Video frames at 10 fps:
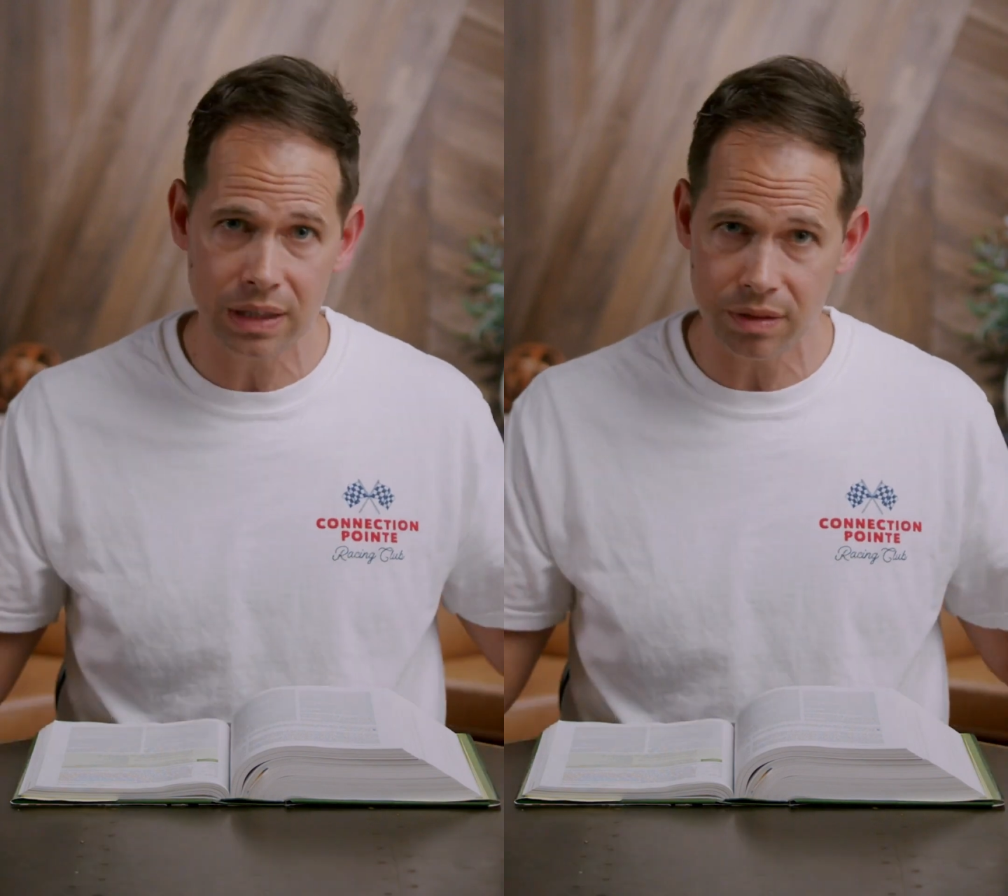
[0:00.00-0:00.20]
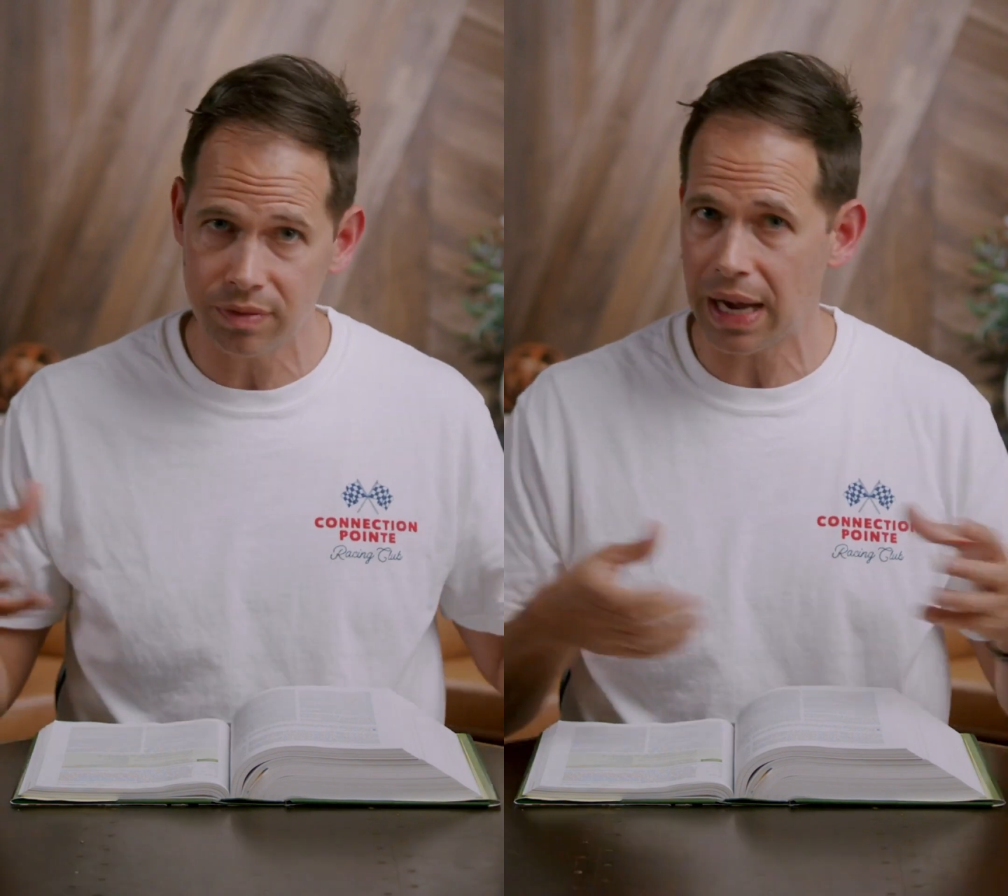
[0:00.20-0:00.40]

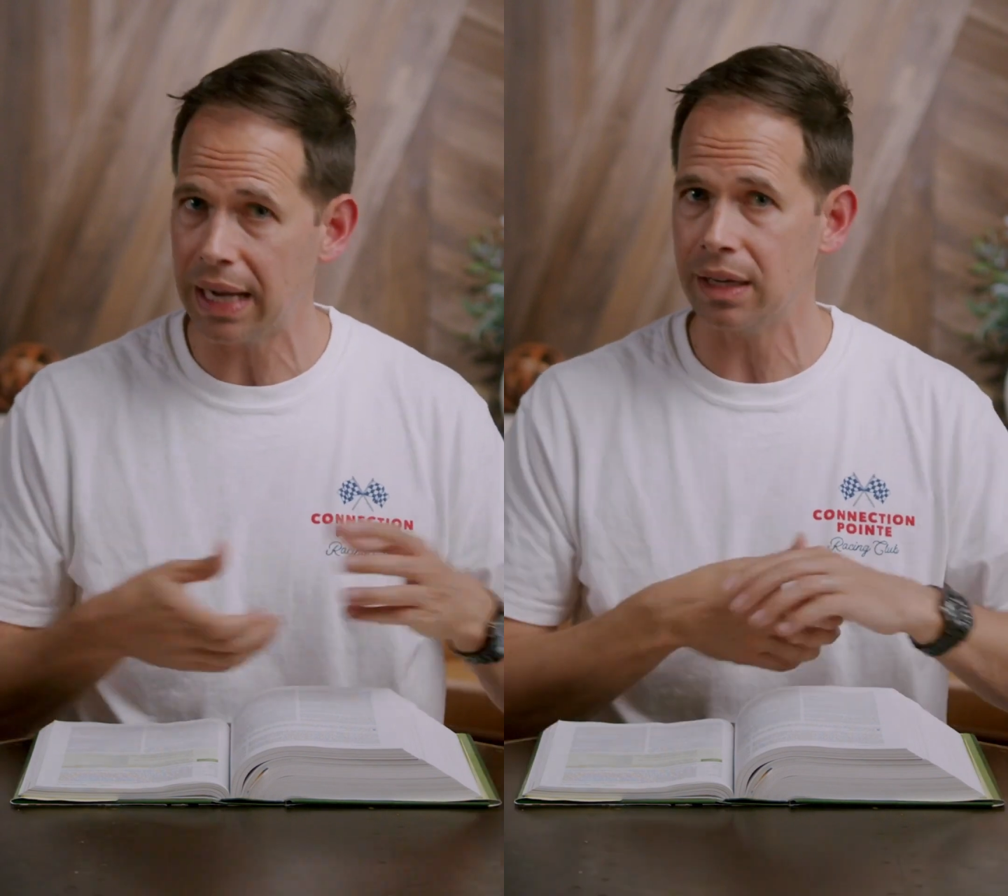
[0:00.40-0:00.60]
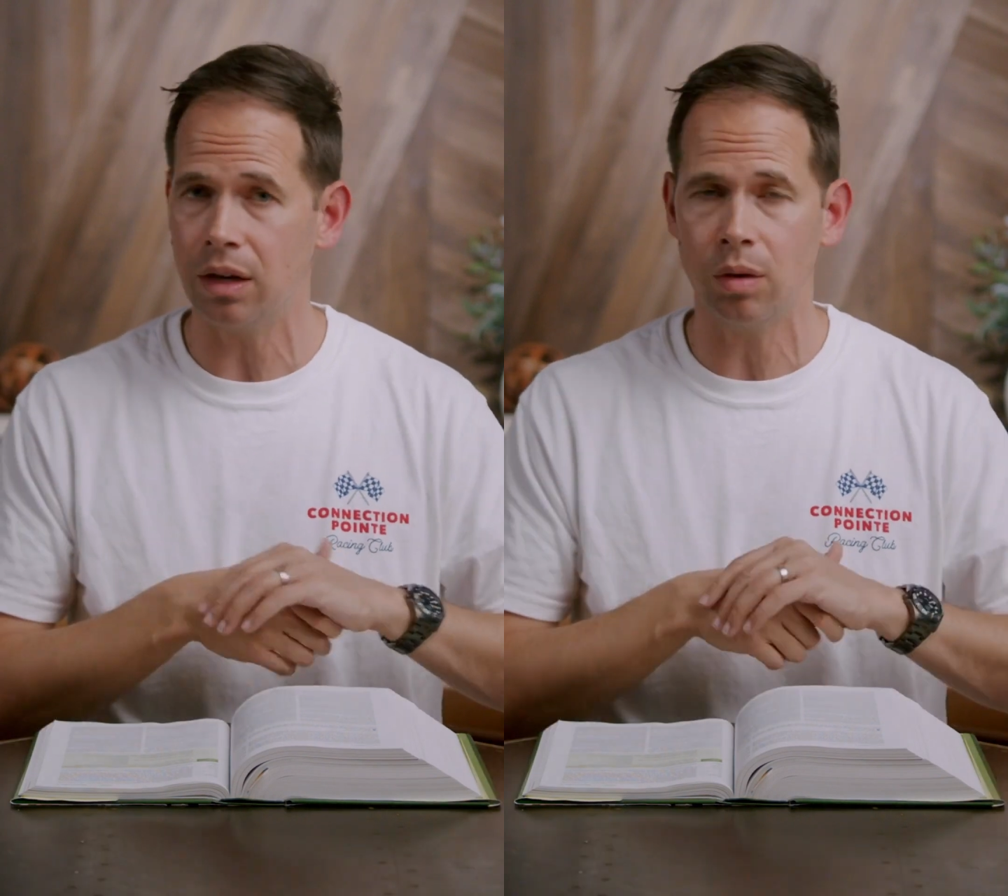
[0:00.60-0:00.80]

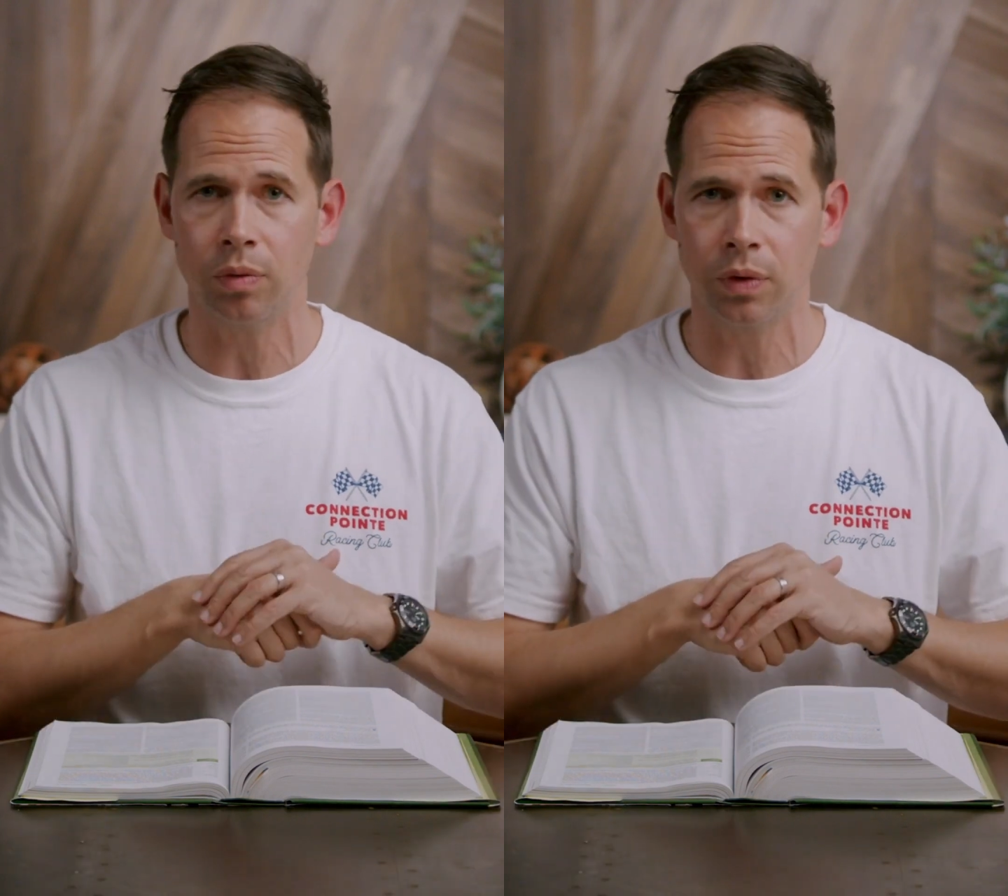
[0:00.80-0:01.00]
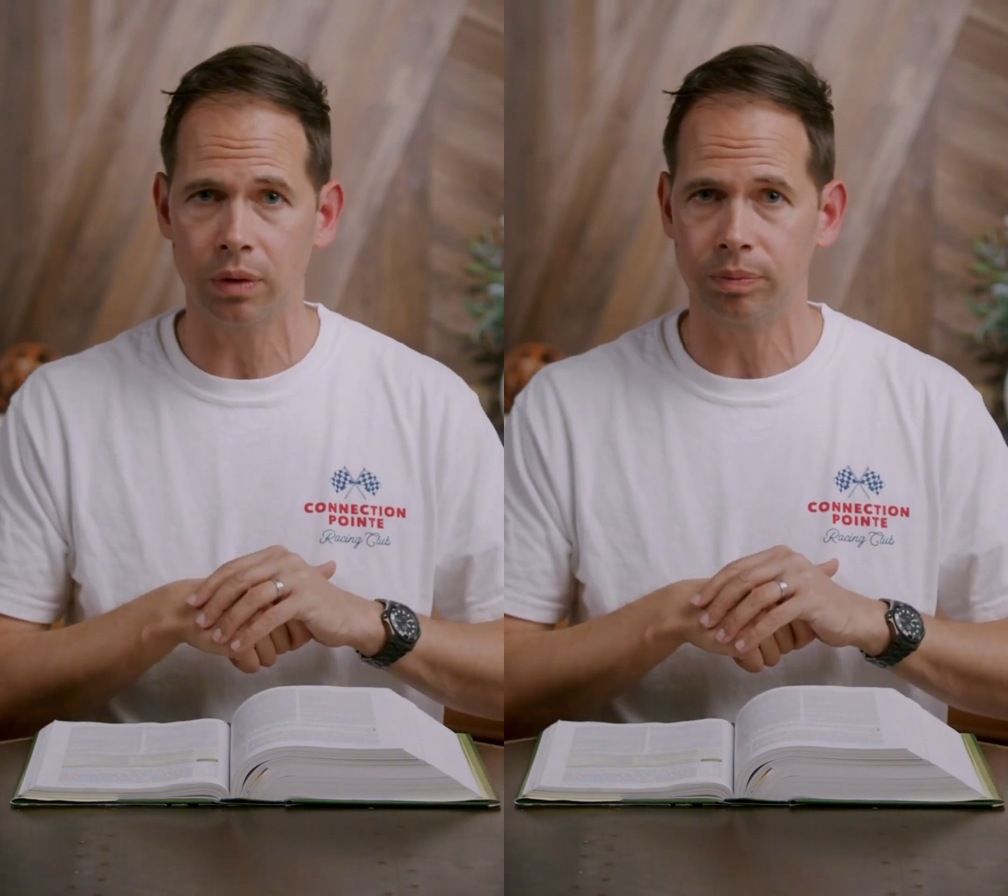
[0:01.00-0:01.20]
divided
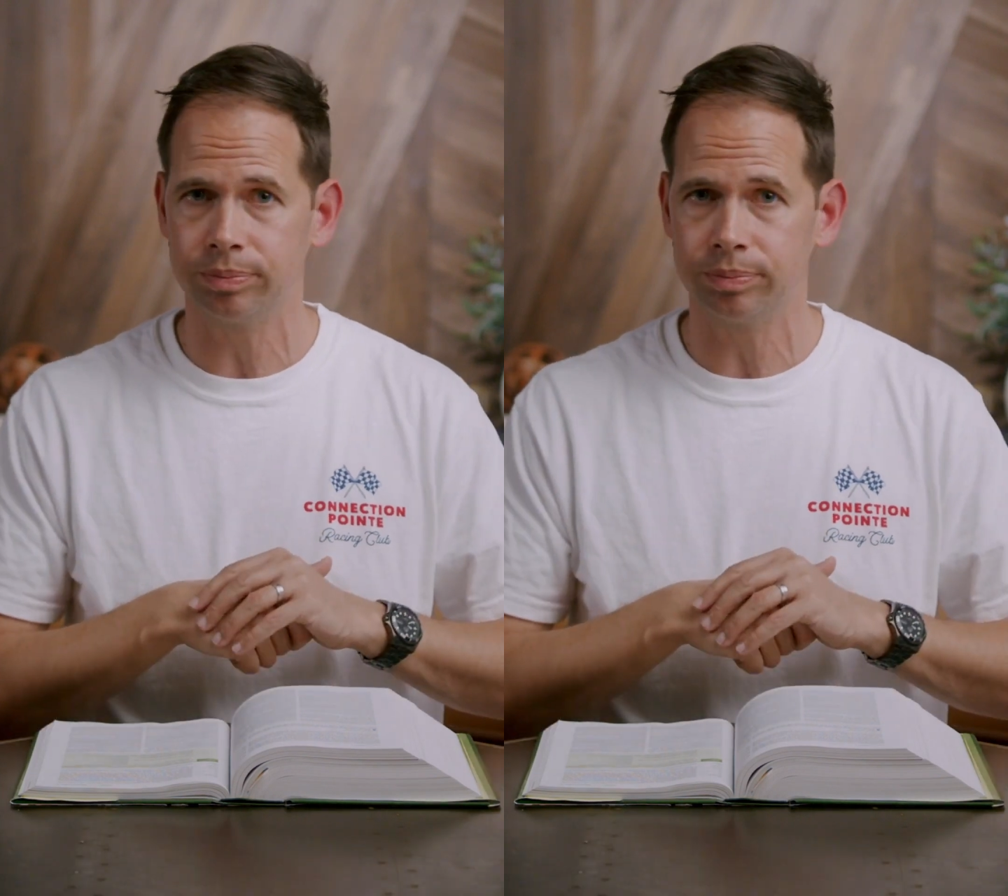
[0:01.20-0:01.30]
over